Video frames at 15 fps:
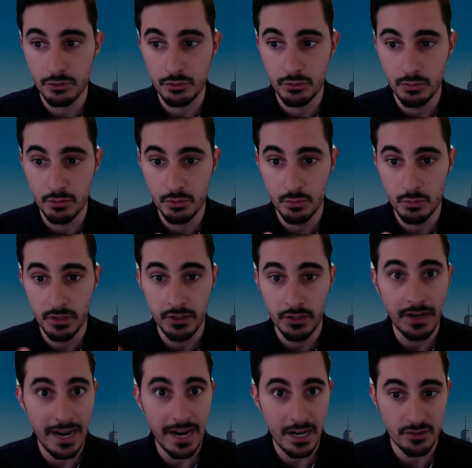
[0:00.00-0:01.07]
to when you're
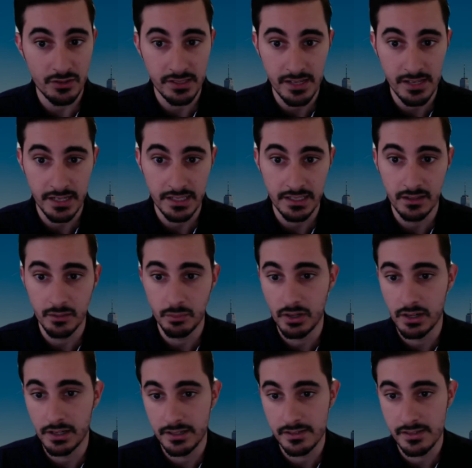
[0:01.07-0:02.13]
actually taking the
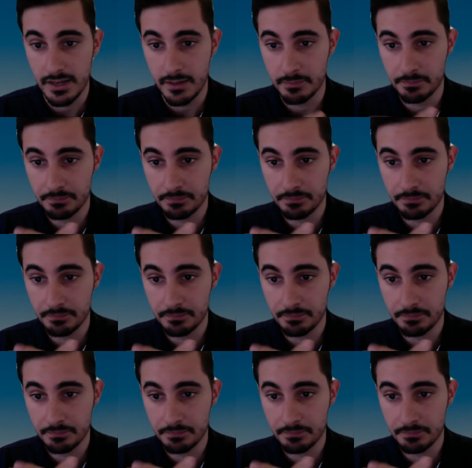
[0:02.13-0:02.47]
bar exam.